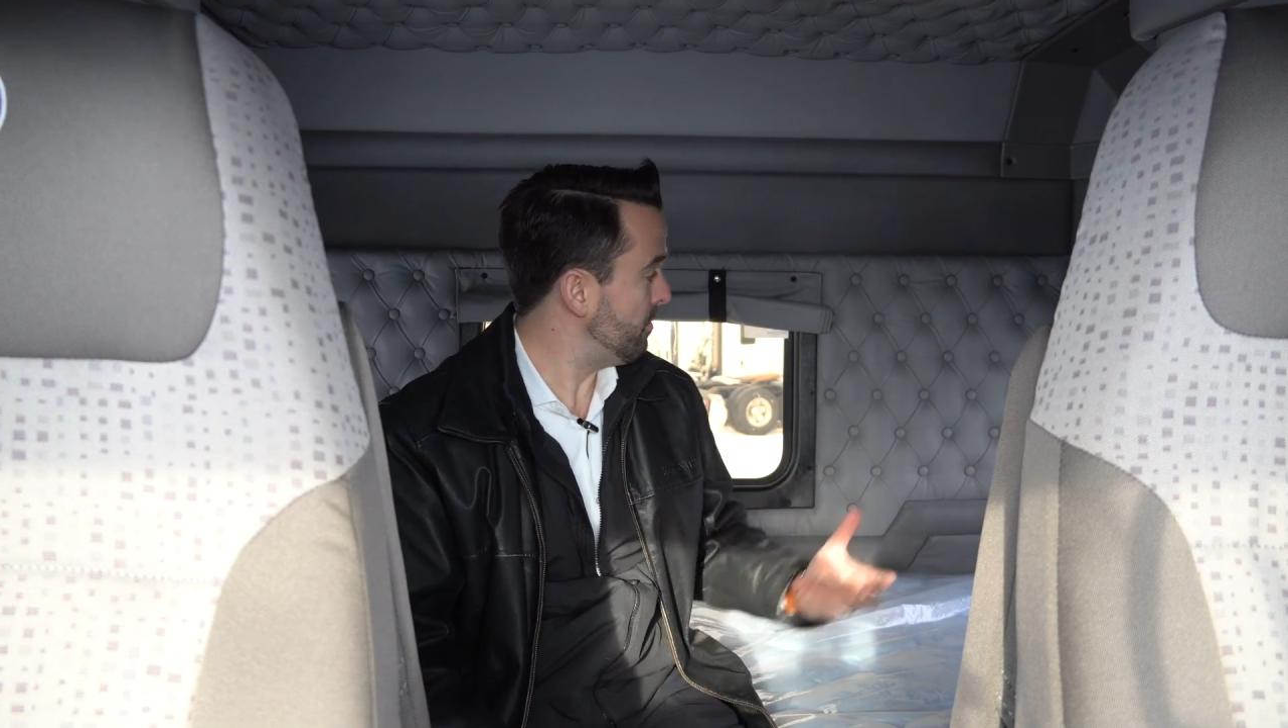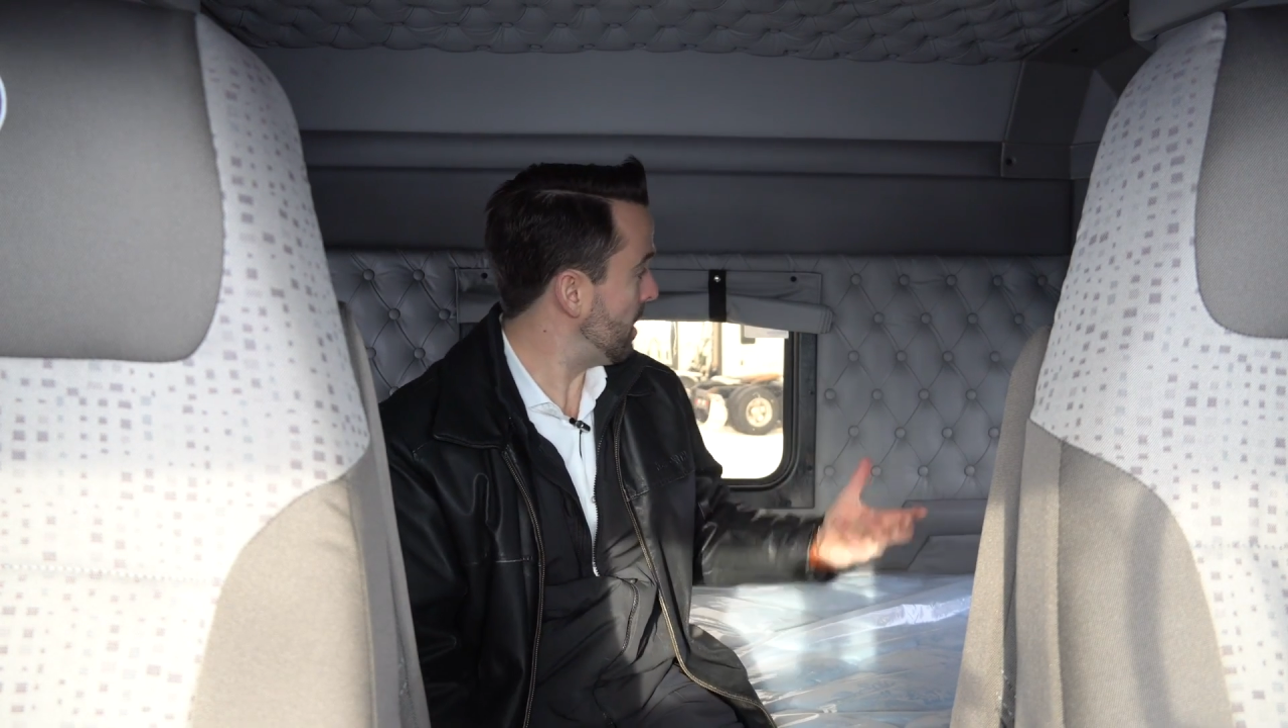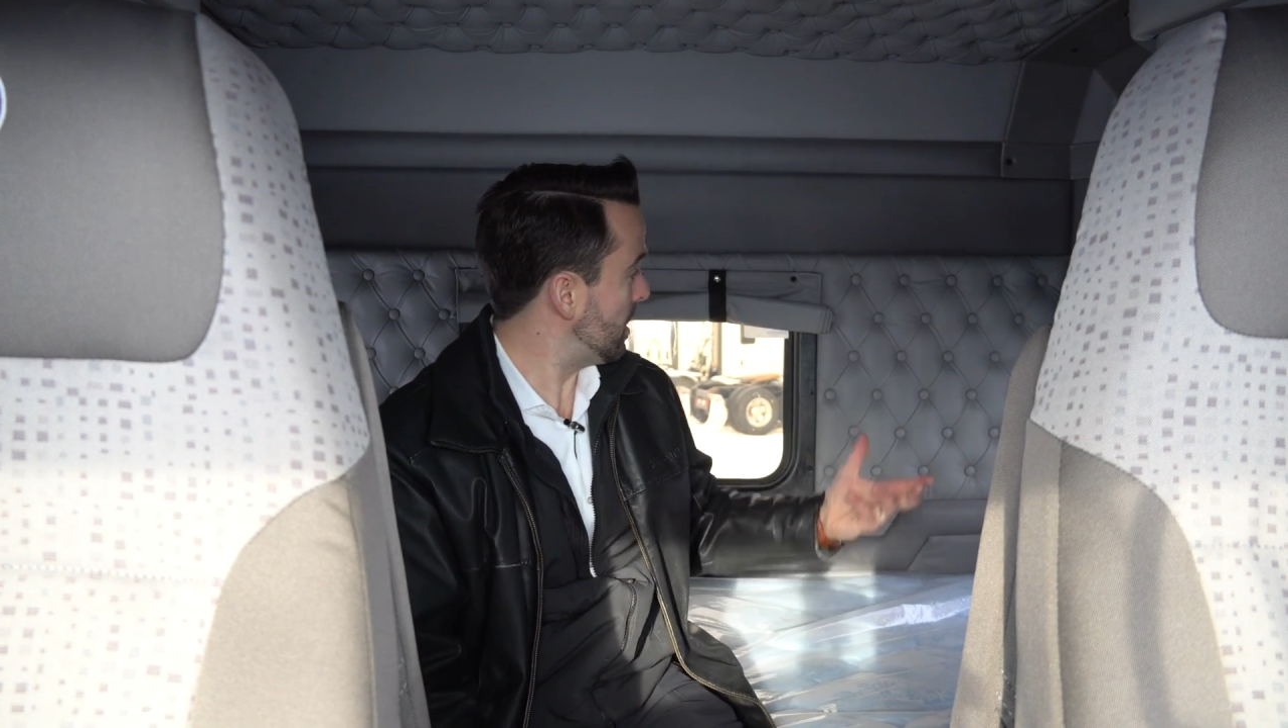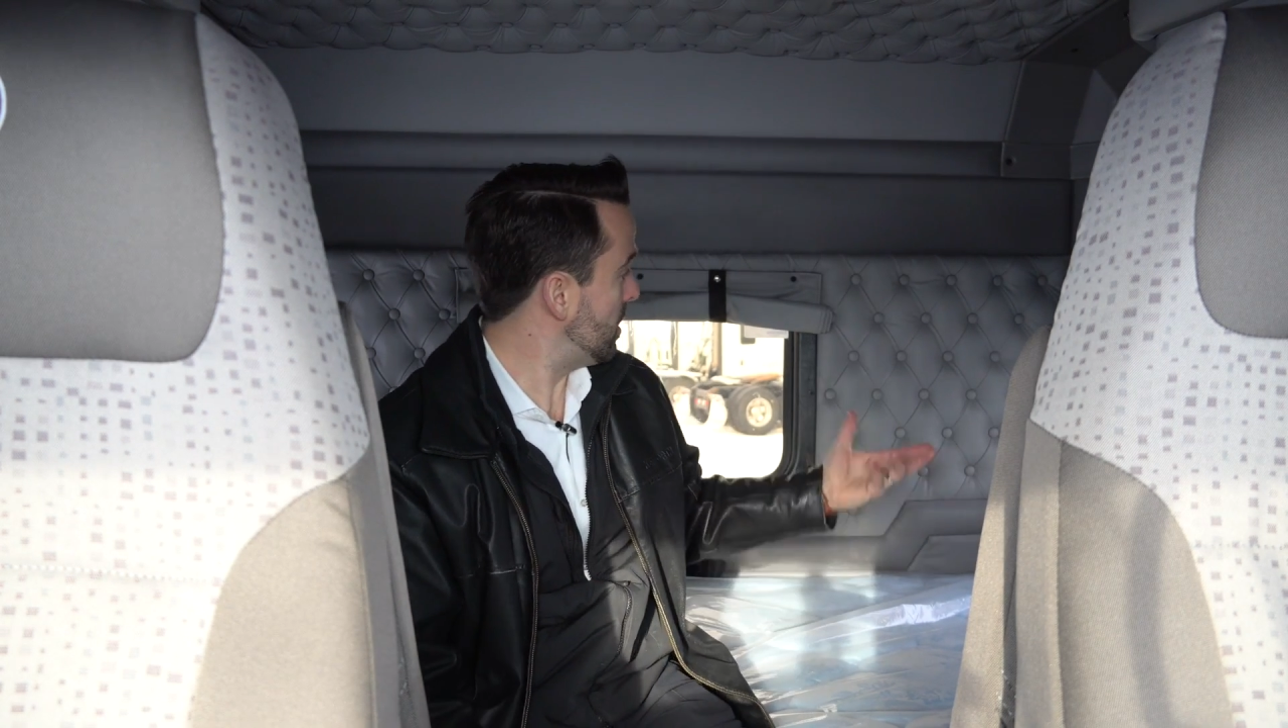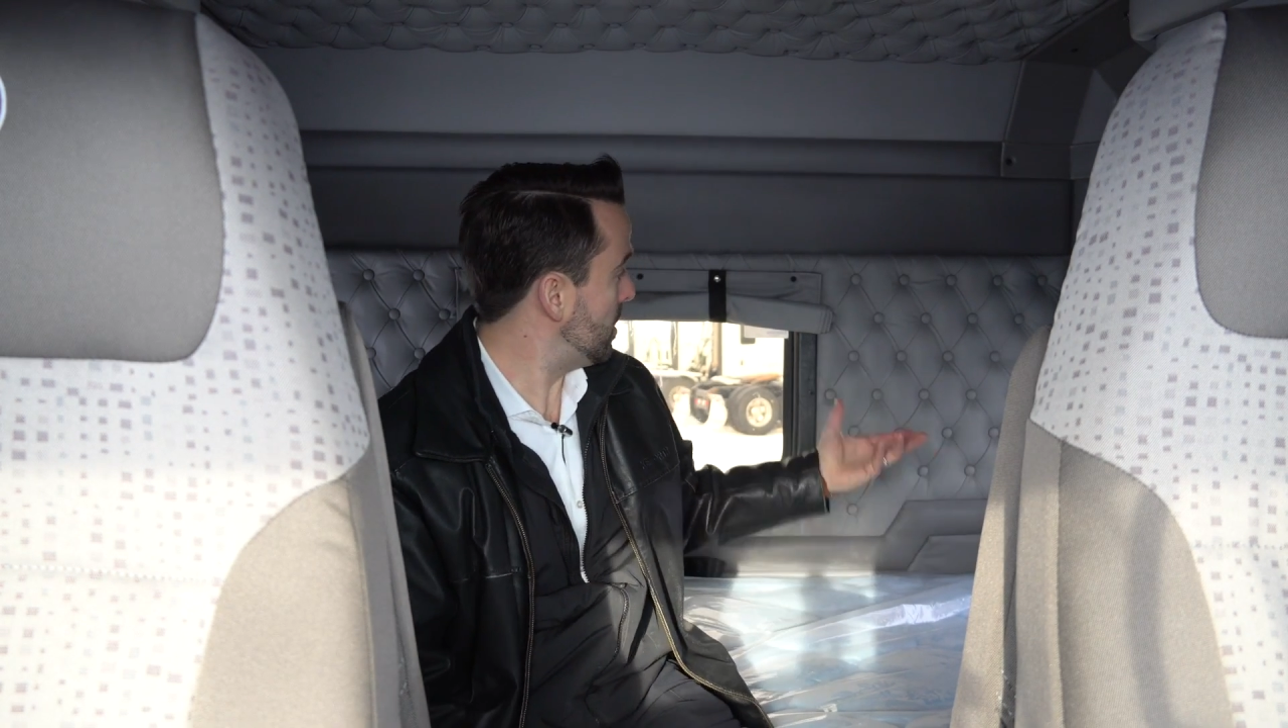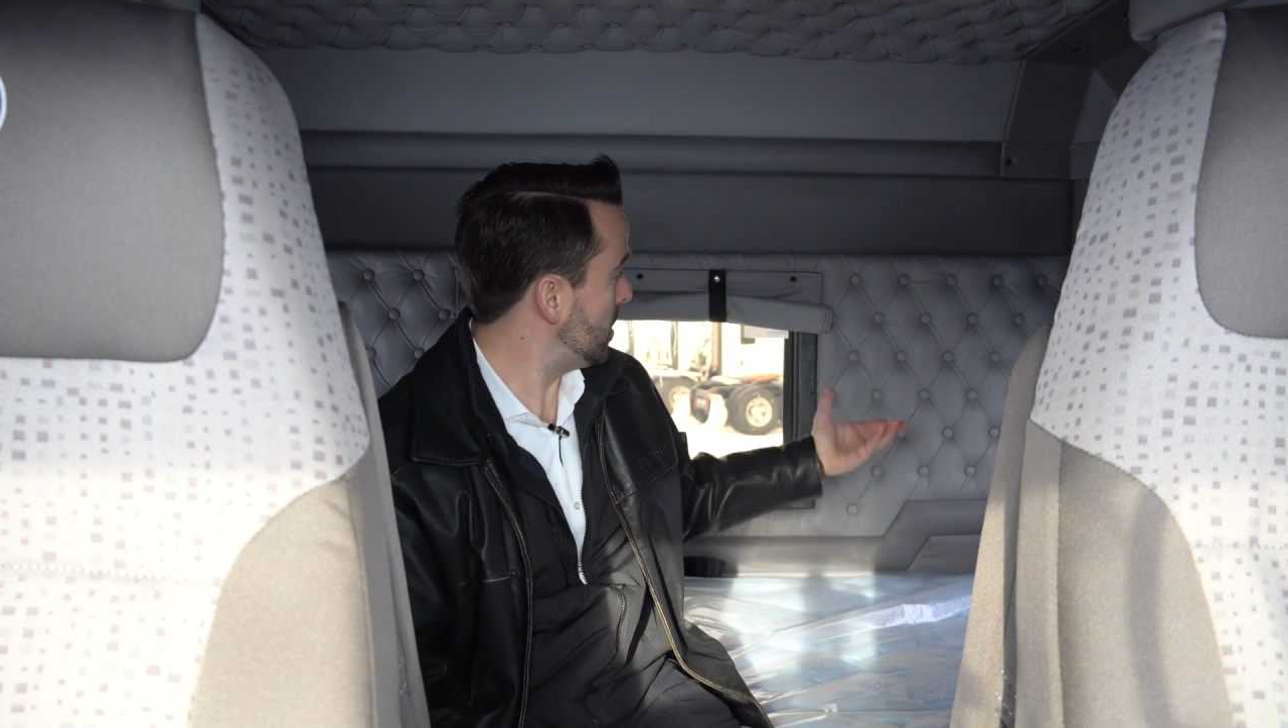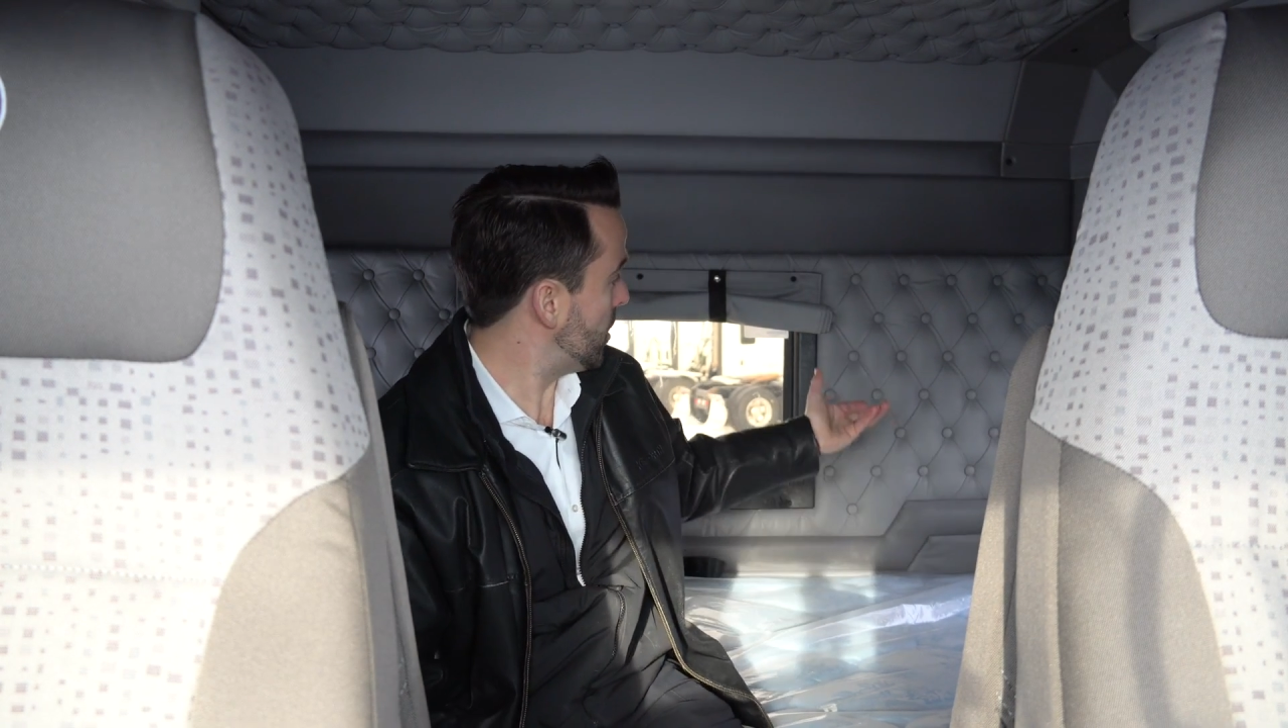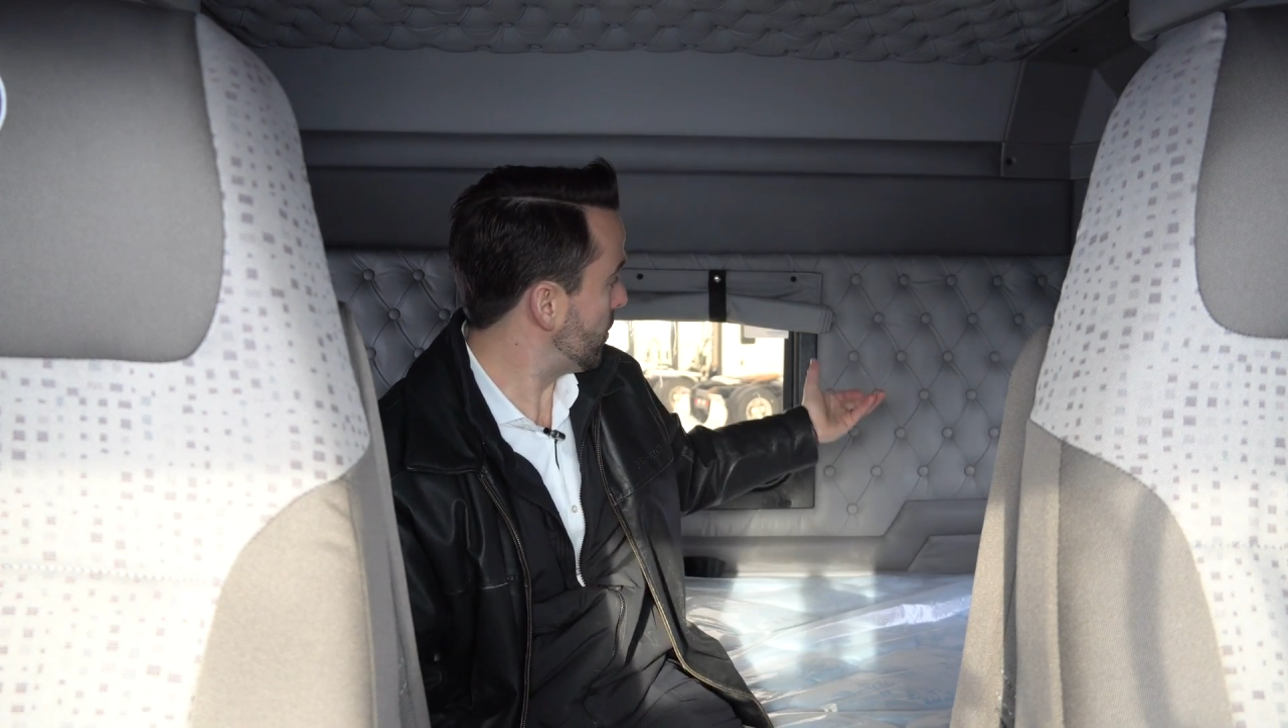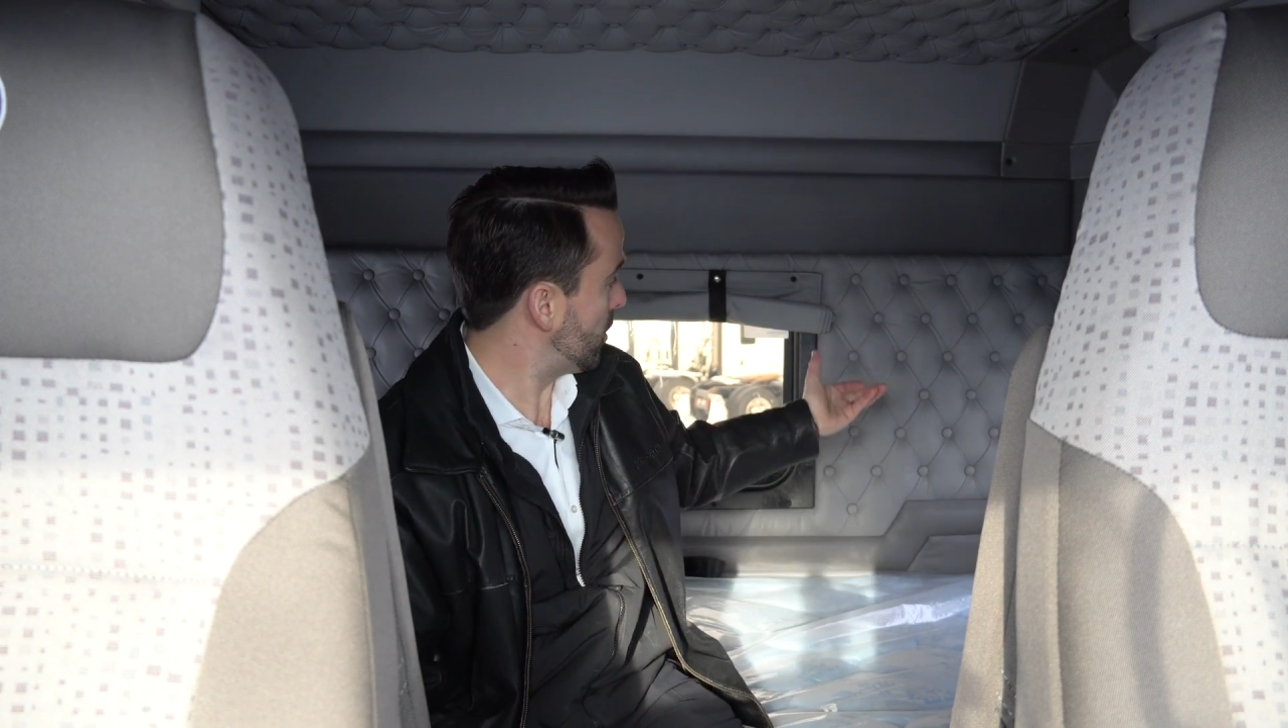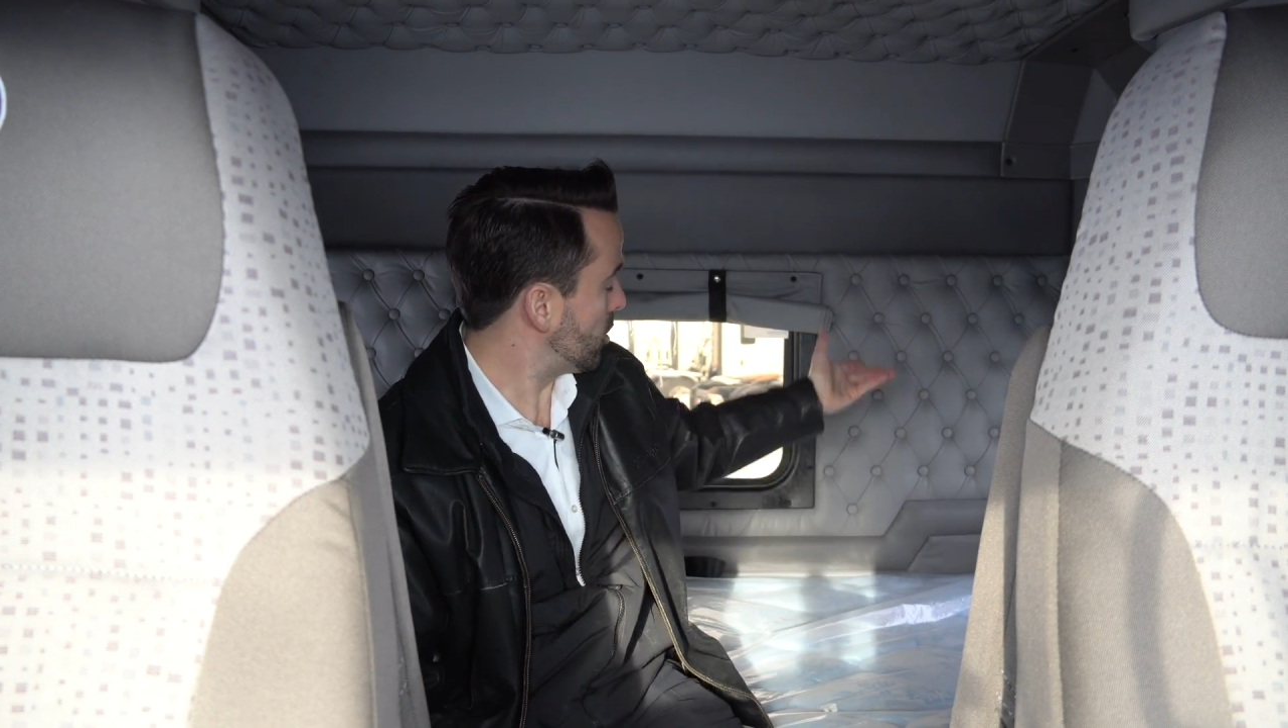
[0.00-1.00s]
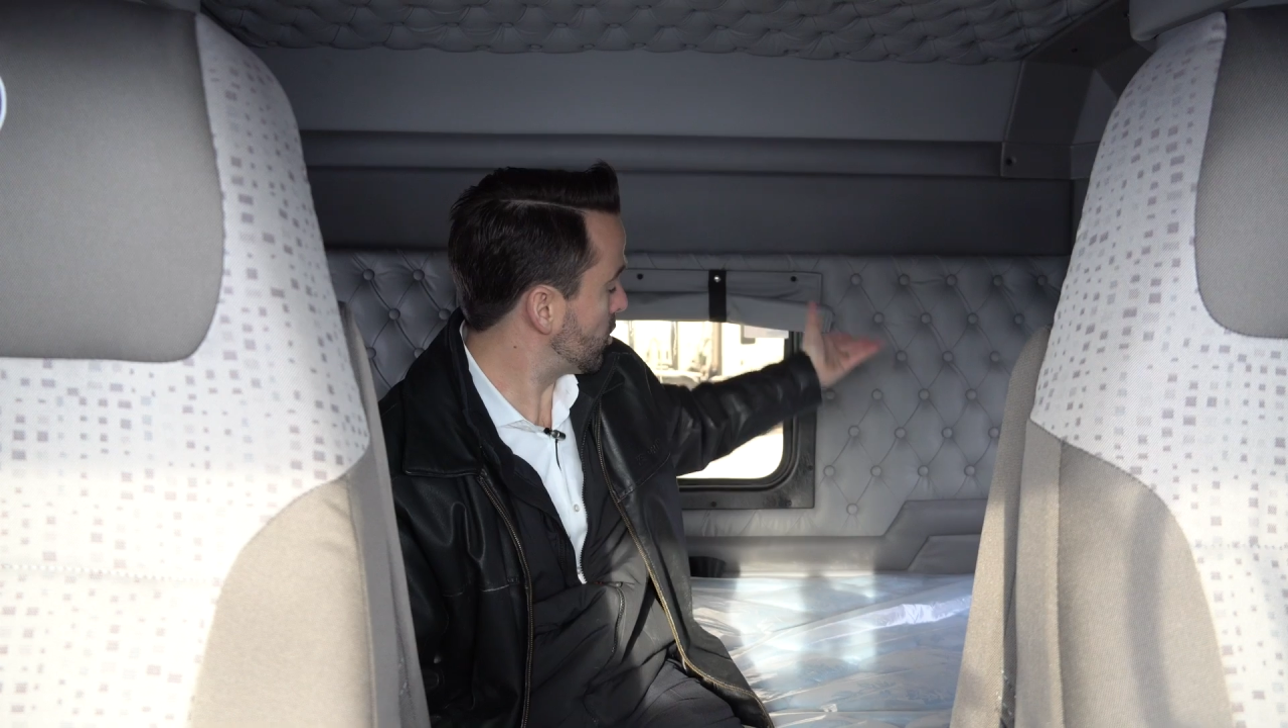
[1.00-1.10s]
VIT interior,